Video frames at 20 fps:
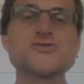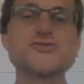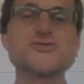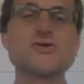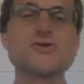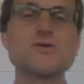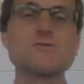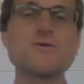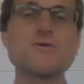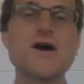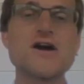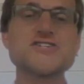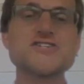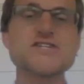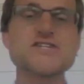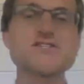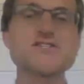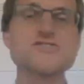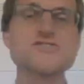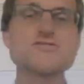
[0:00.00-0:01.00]
solar
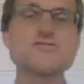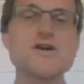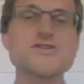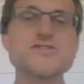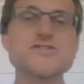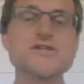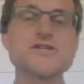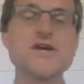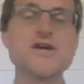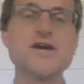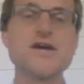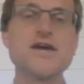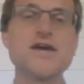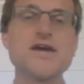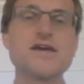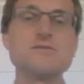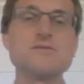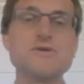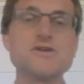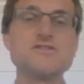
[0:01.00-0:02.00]
project construction
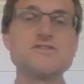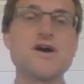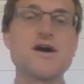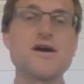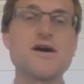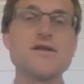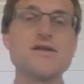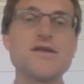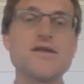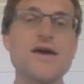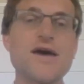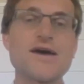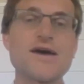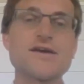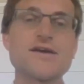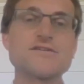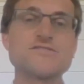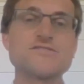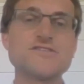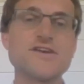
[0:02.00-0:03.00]
can be done at
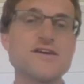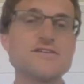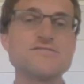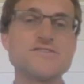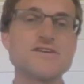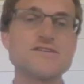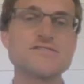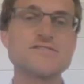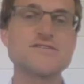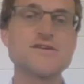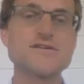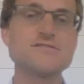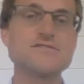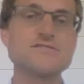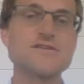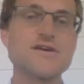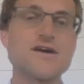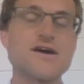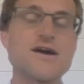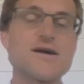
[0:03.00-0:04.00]
a safe distance.